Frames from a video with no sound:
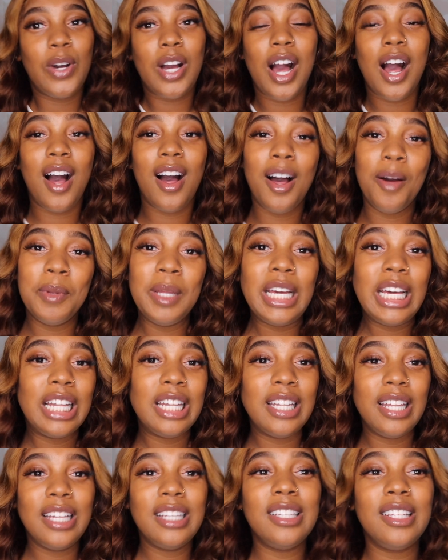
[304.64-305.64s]
calm, and
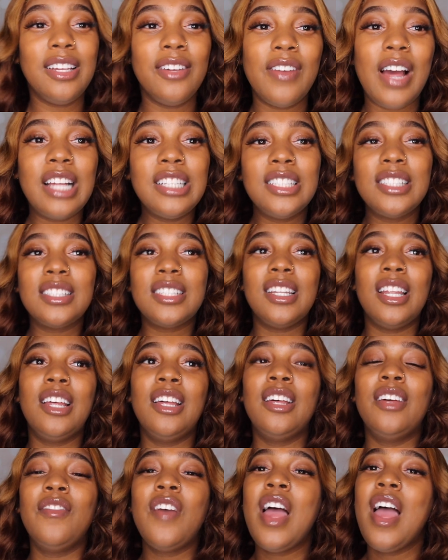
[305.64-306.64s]
collective. I just
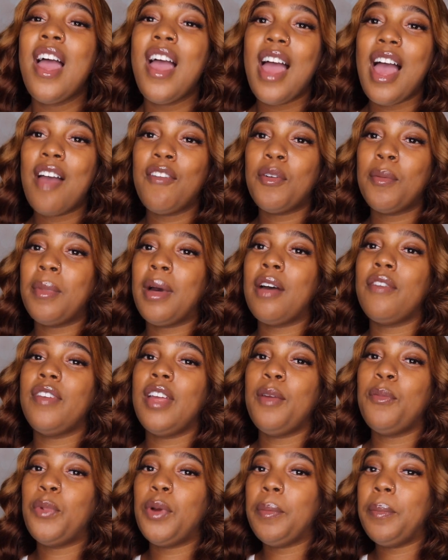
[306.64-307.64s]
love having my
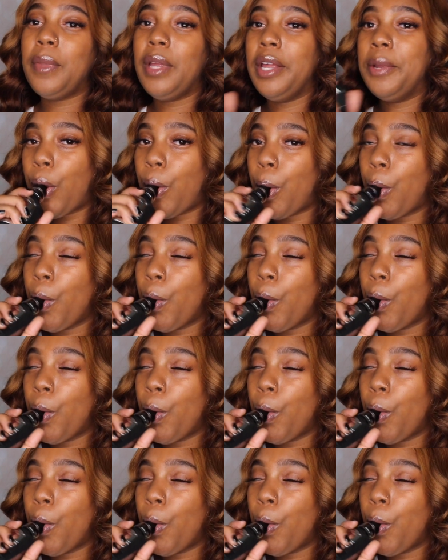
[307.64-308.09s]
vape with me.